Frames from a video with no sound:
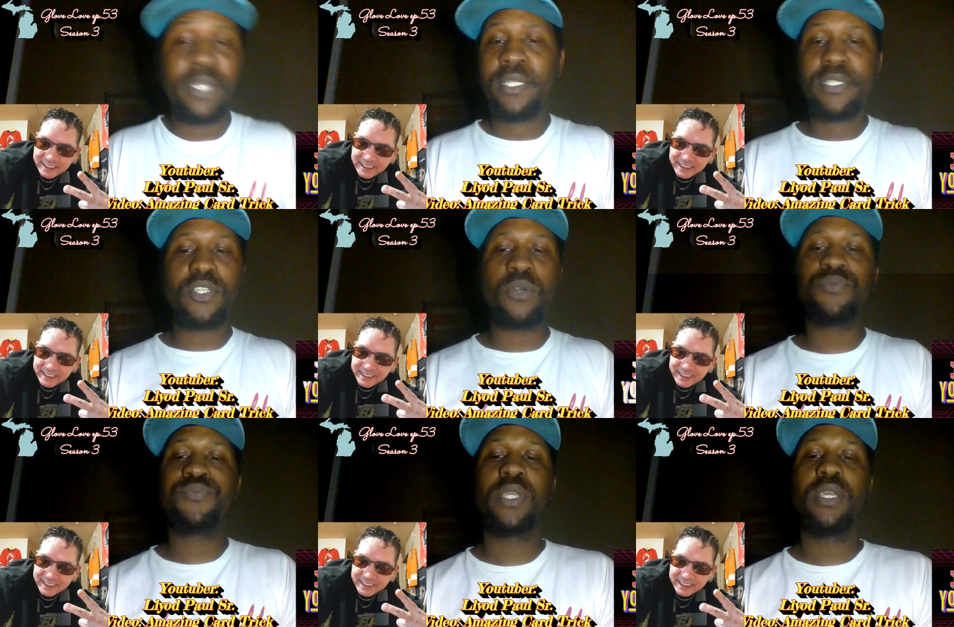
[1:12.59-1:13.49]
Speaker 1: So,
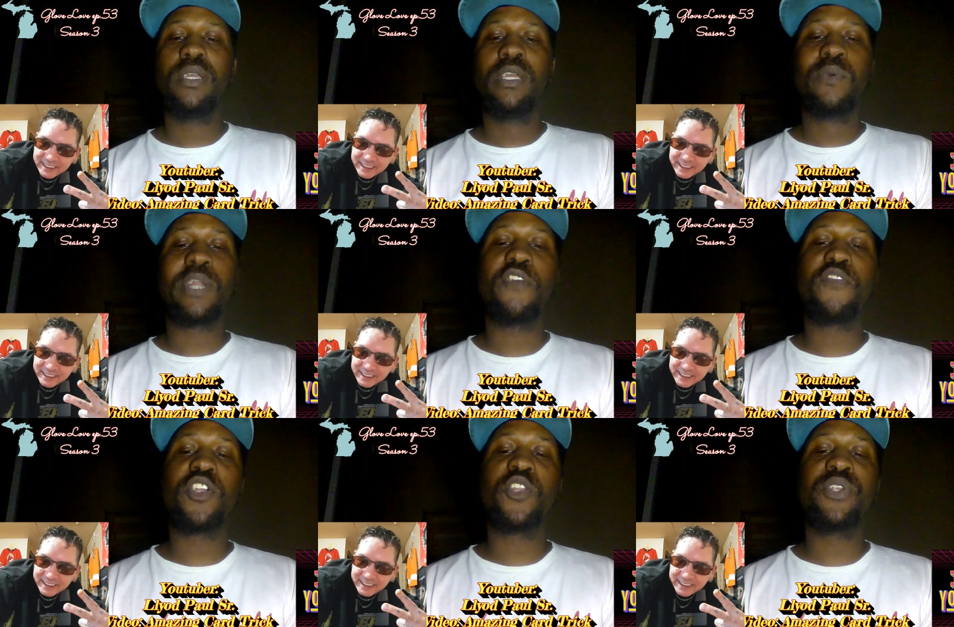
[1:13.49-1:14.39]
without
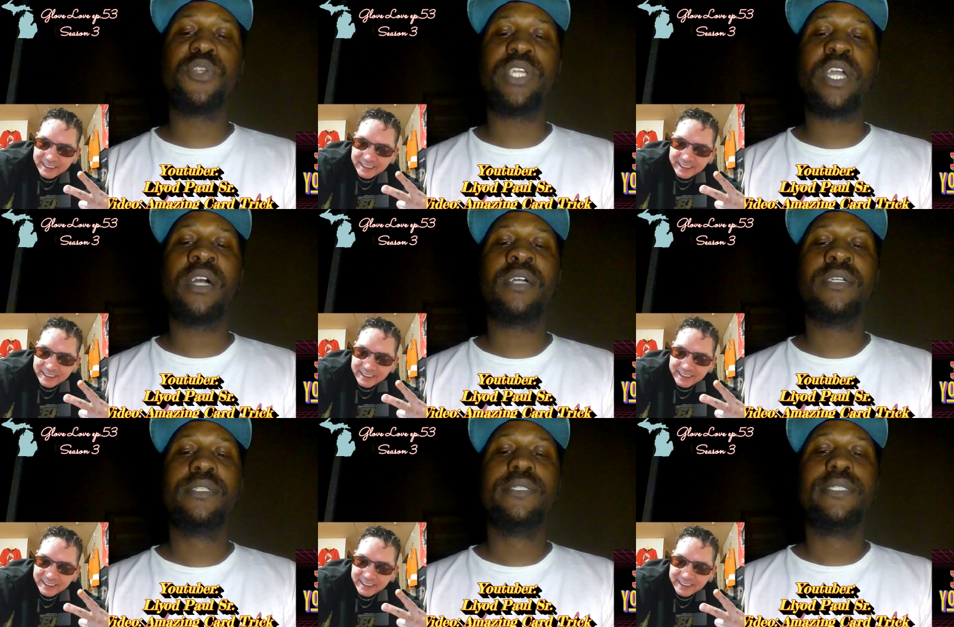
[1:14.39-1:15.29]
further ado, y'all
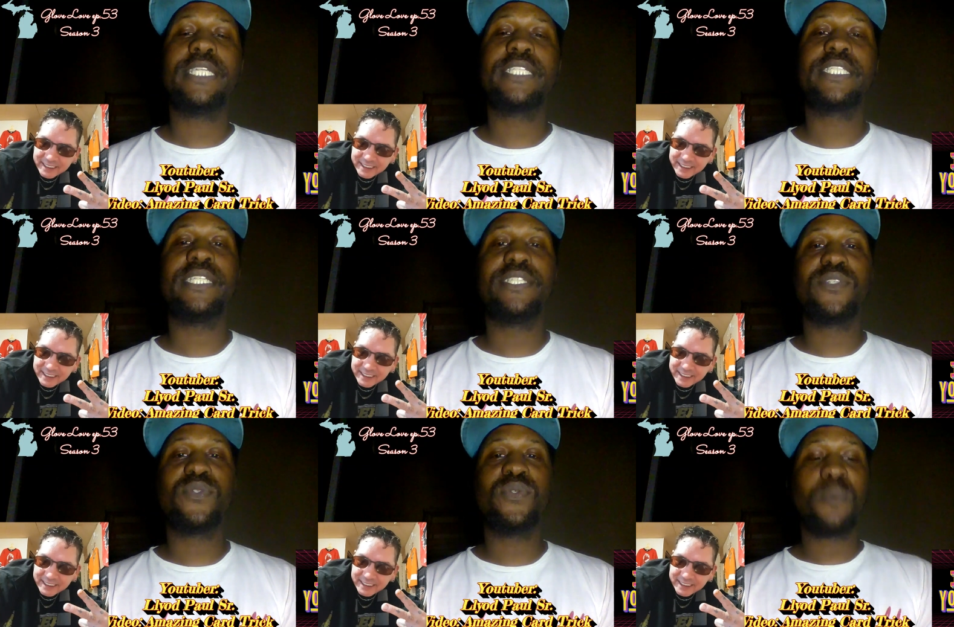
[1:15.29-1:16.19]
let's get
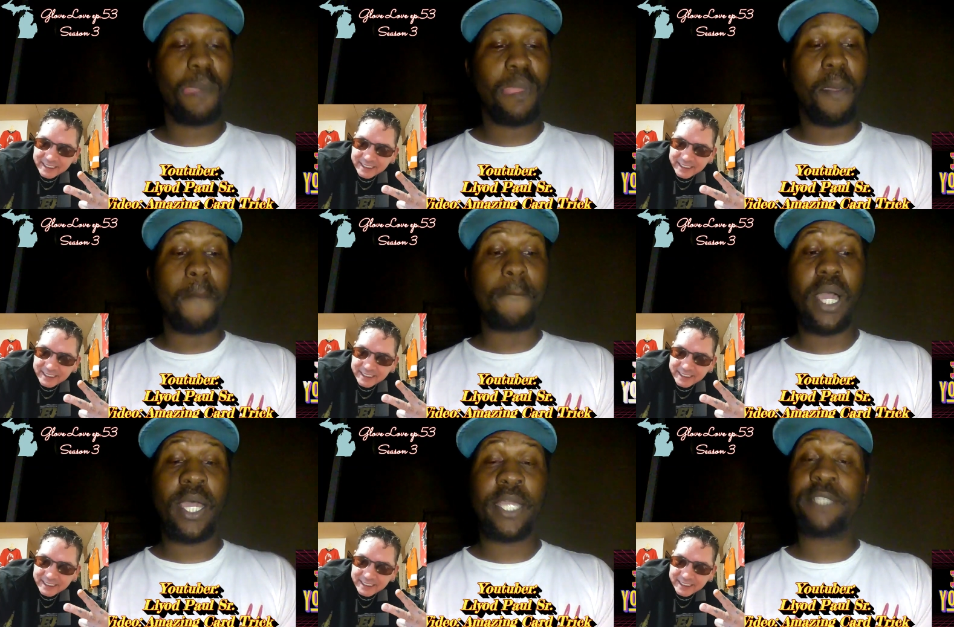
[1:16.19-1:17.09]
into
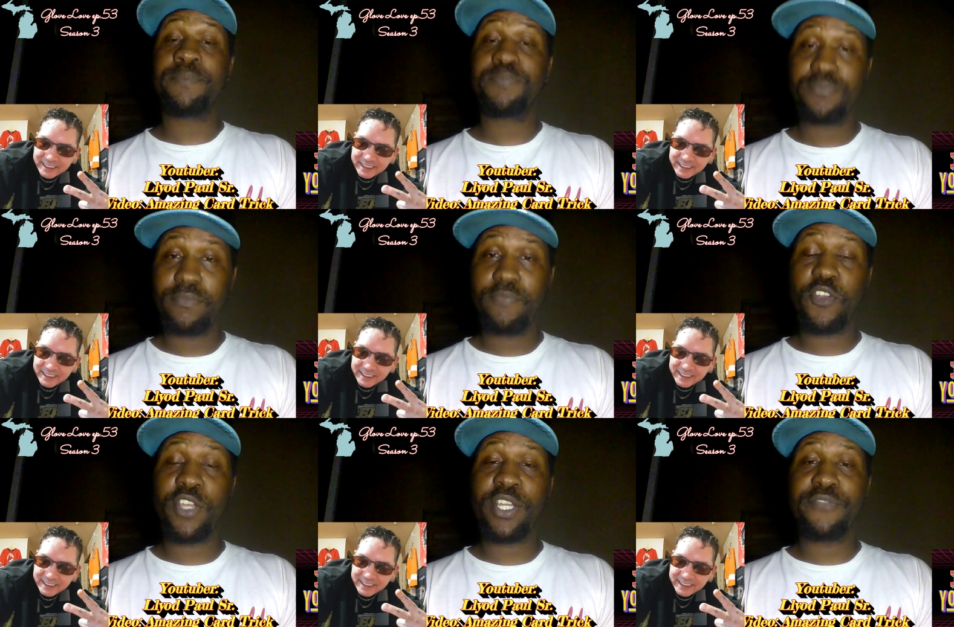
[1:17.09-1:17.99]
my very
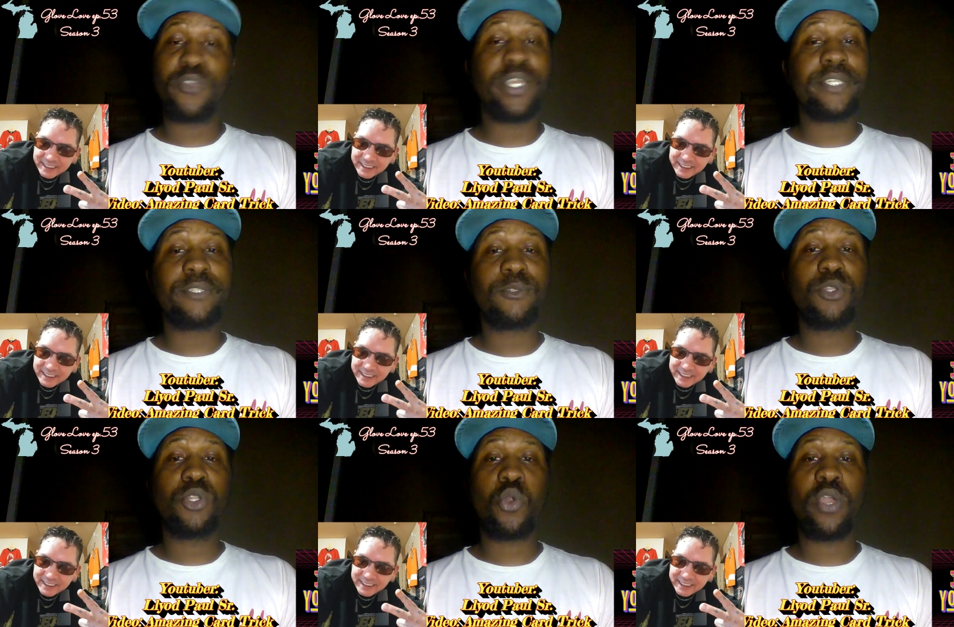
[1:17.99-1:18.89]
good friend
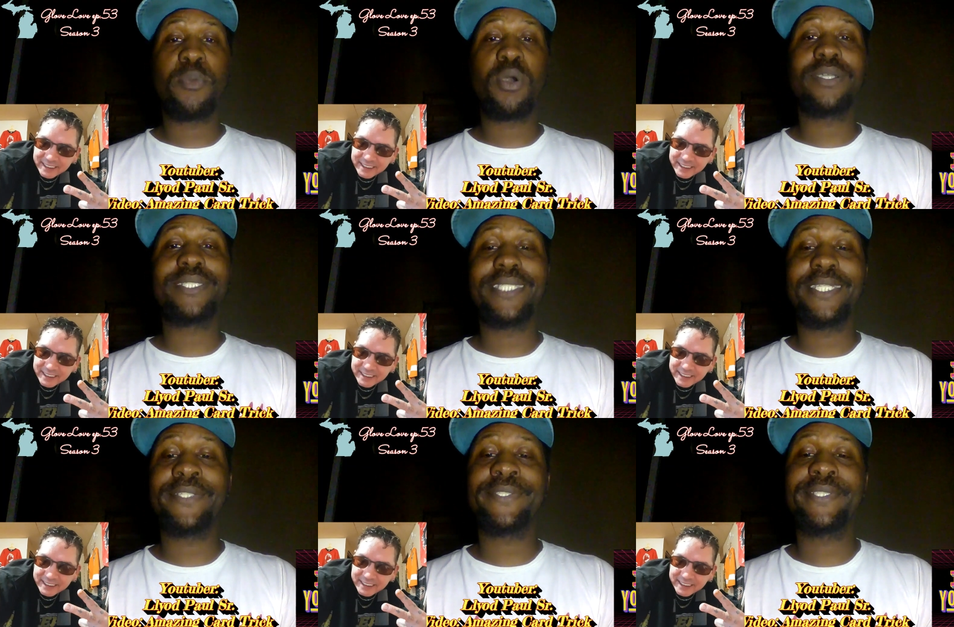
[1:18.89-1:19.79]
Lloyd Paul Sr.'s